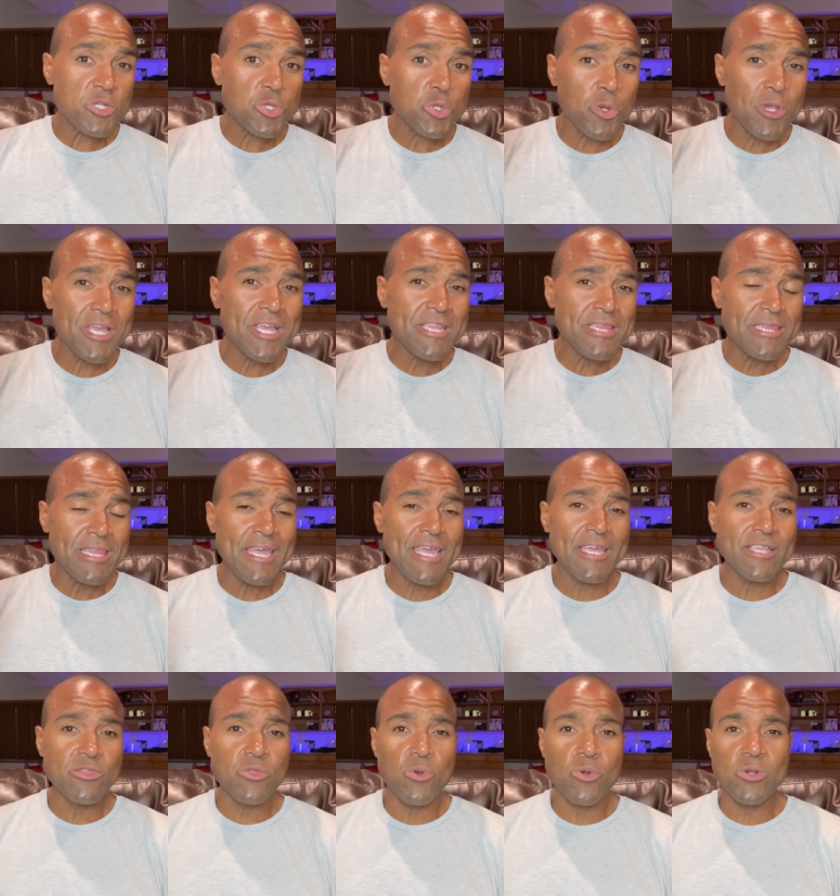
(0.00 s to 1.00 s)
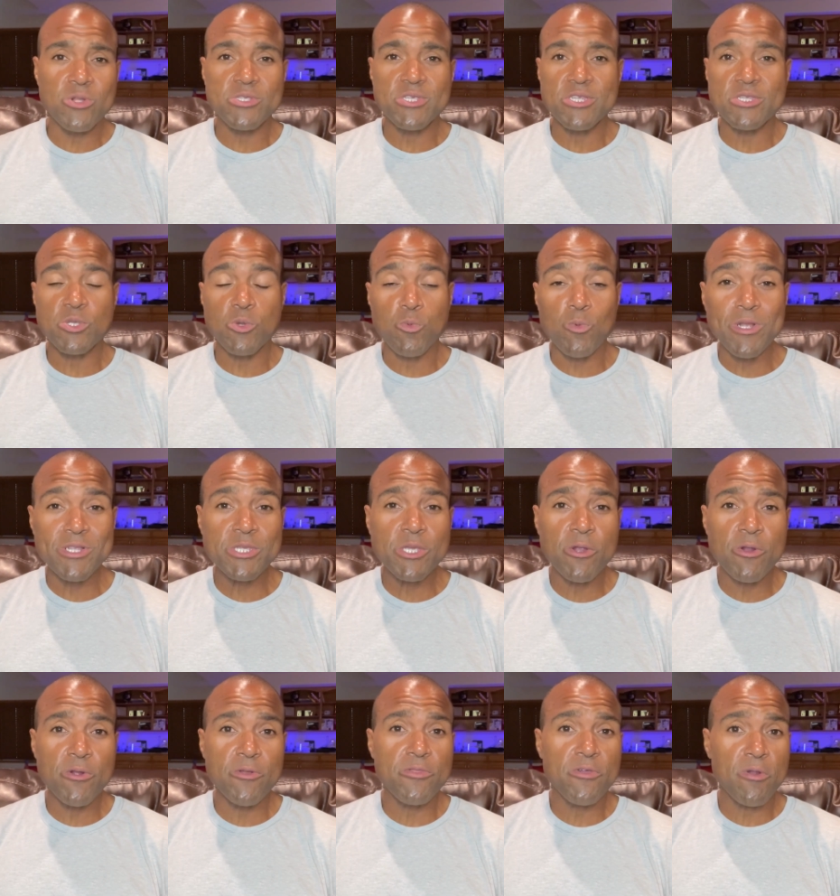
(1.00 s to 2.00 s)
trick landlords into
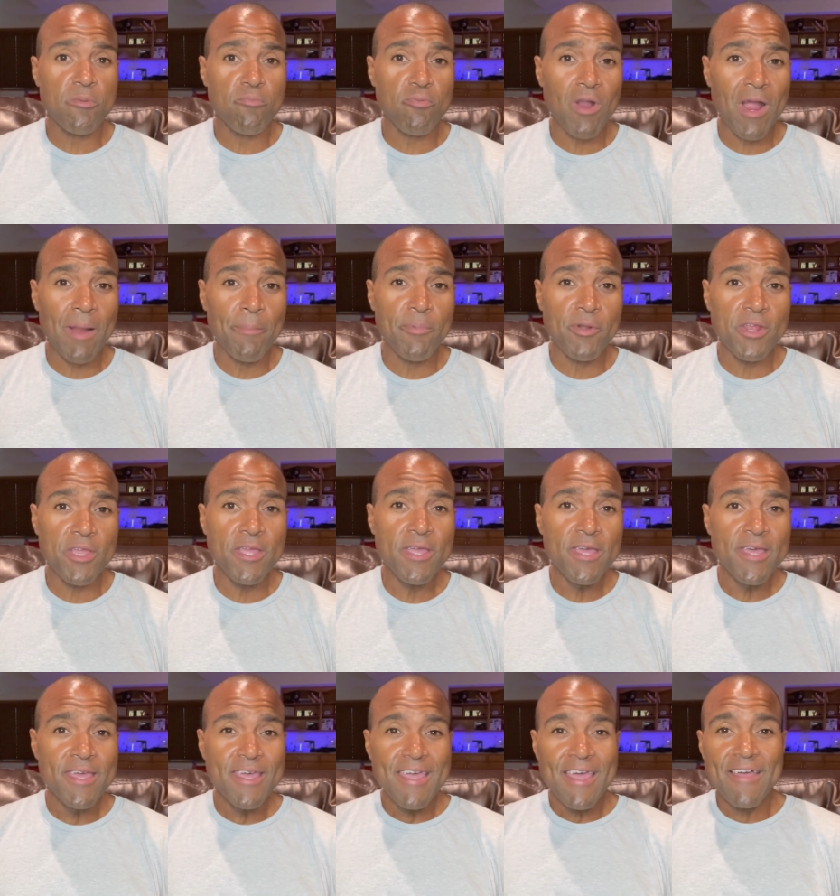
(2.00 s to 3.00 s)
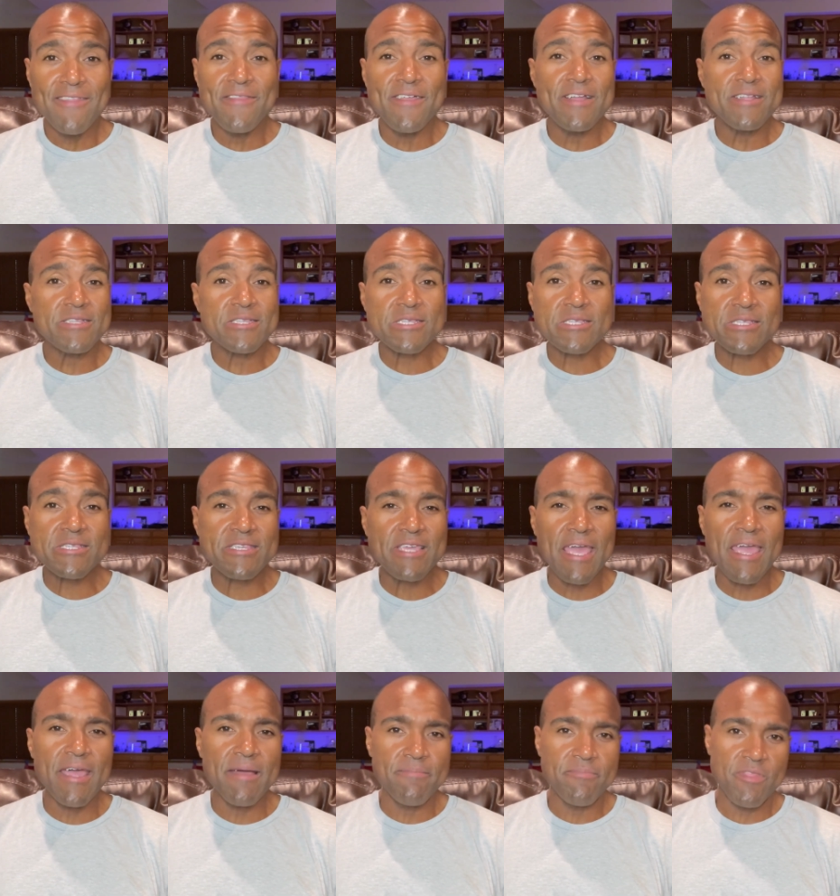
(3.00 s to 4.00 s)
renting her their property and then
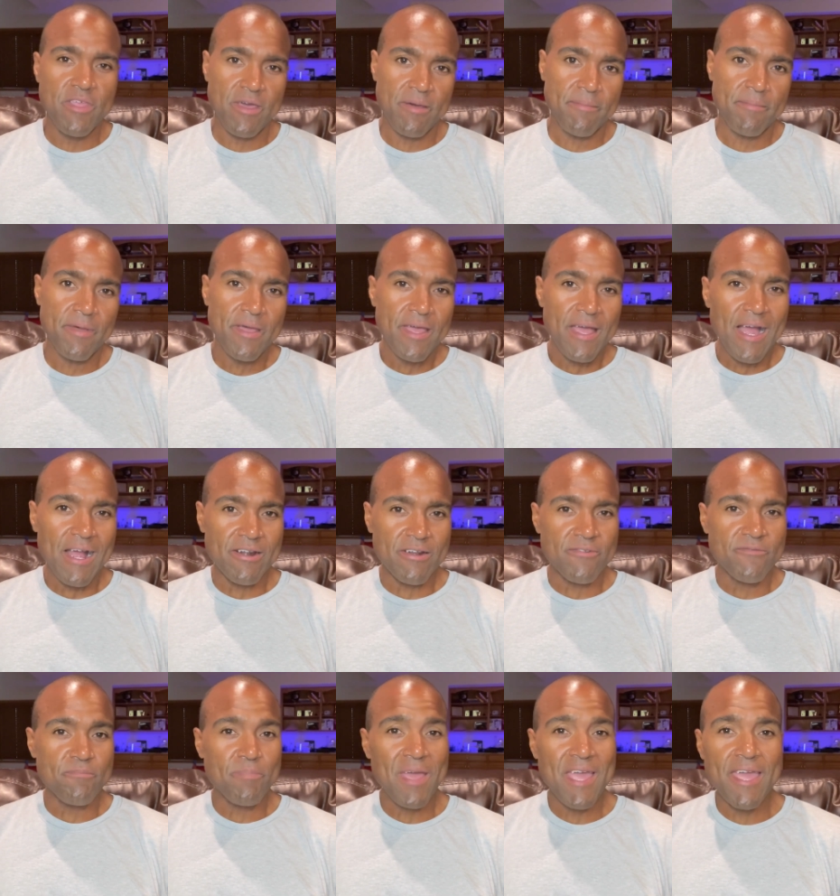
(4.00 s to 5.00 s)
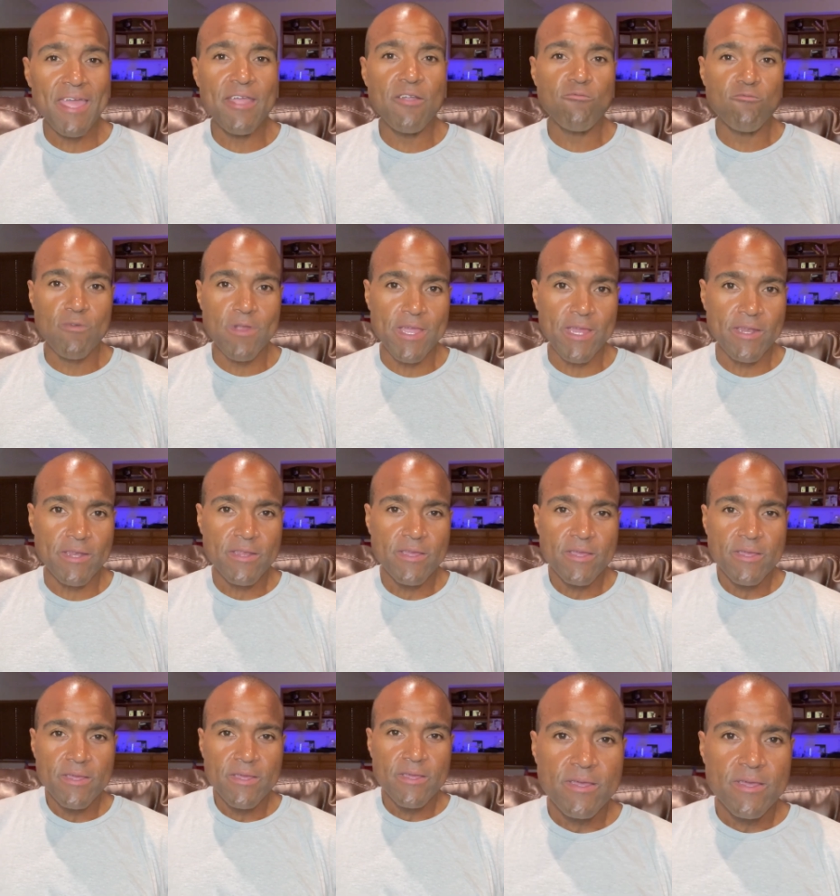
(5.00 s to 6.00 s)
scam them out of paying rent.
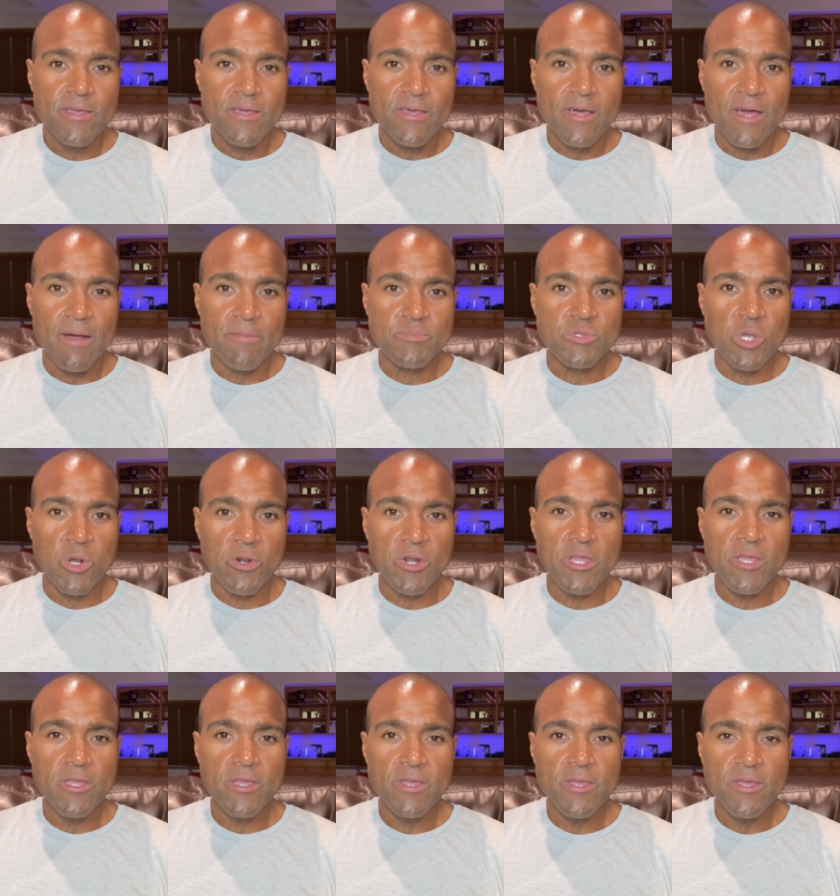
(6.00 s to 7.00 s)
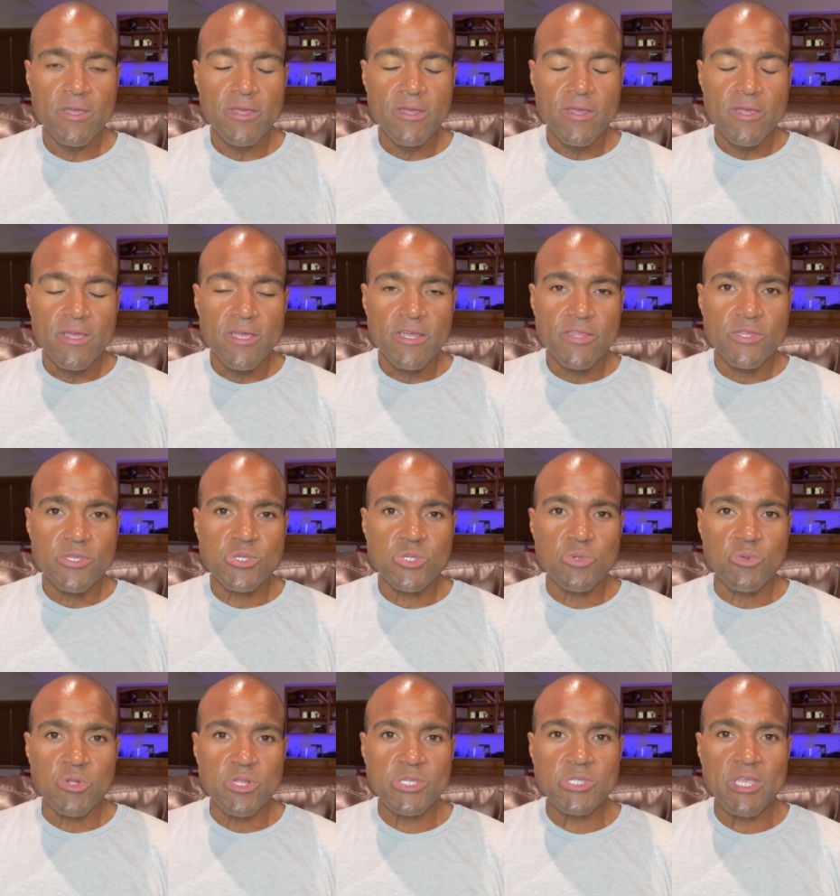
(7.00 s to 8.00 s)
I'm Tony, and this
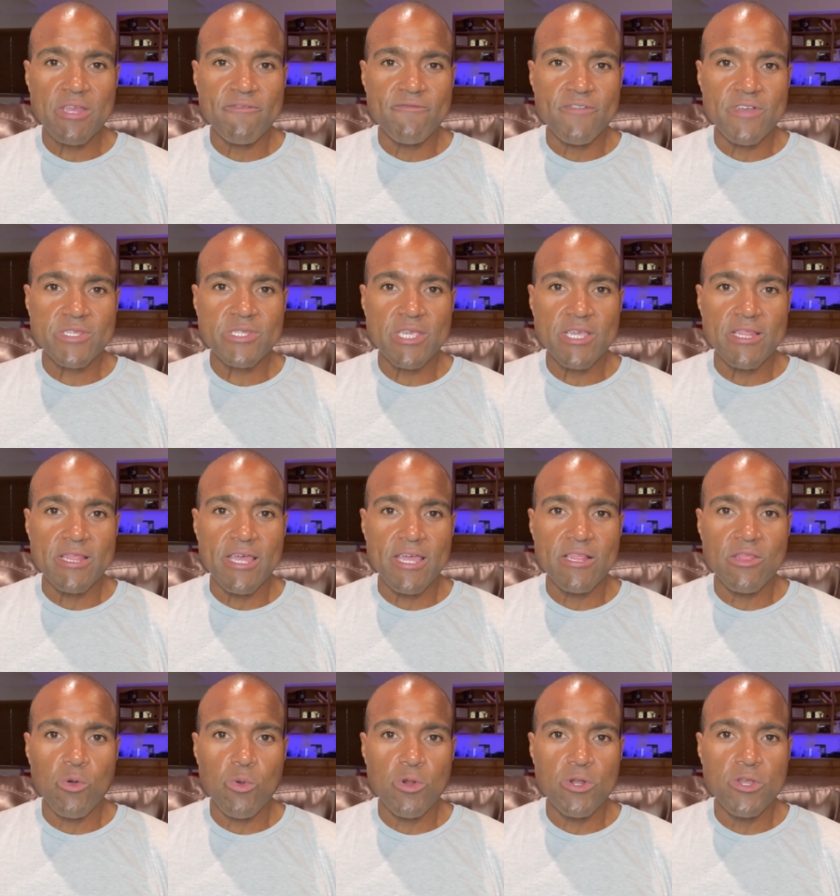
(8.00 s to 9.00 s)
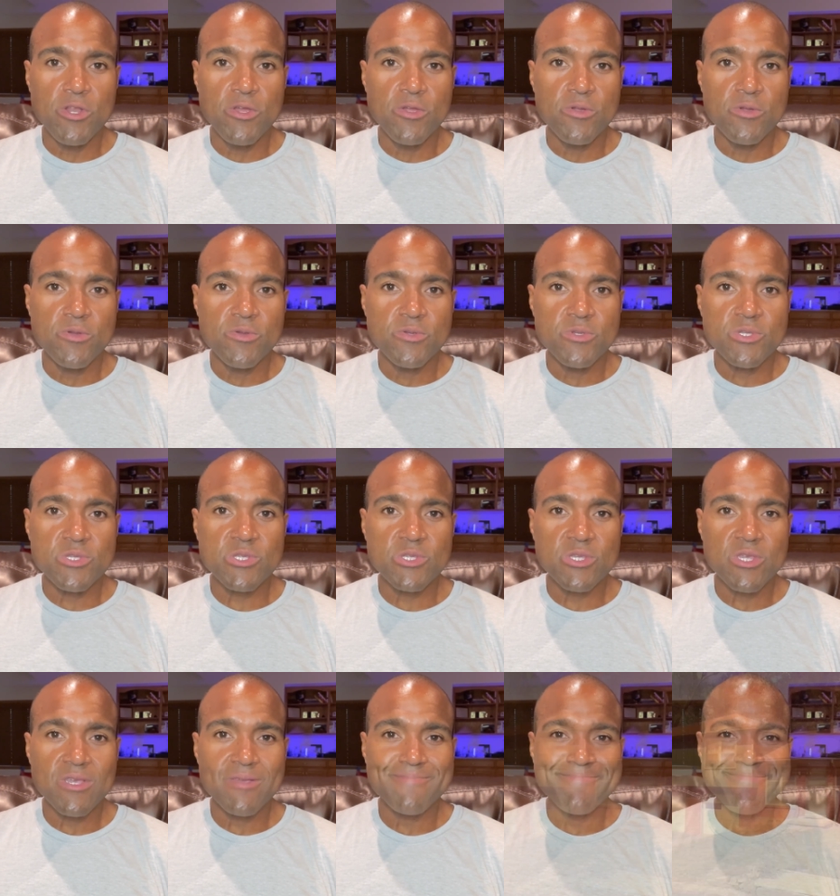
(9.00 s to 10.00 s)
is Real Estate Investing and Landlord
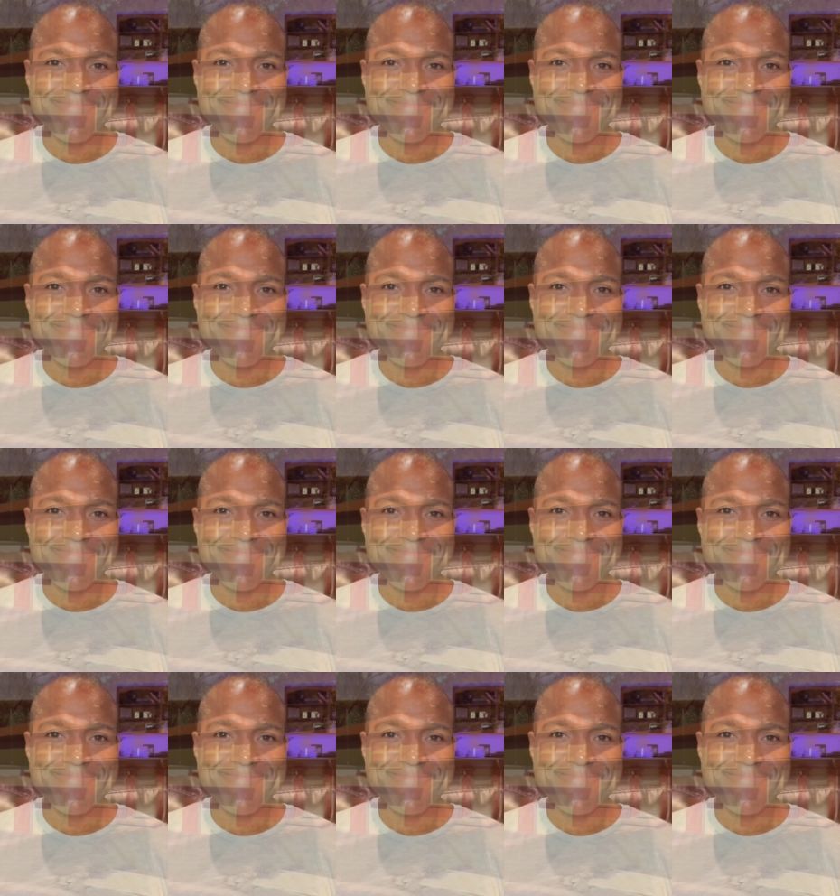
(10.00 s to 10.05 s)
News.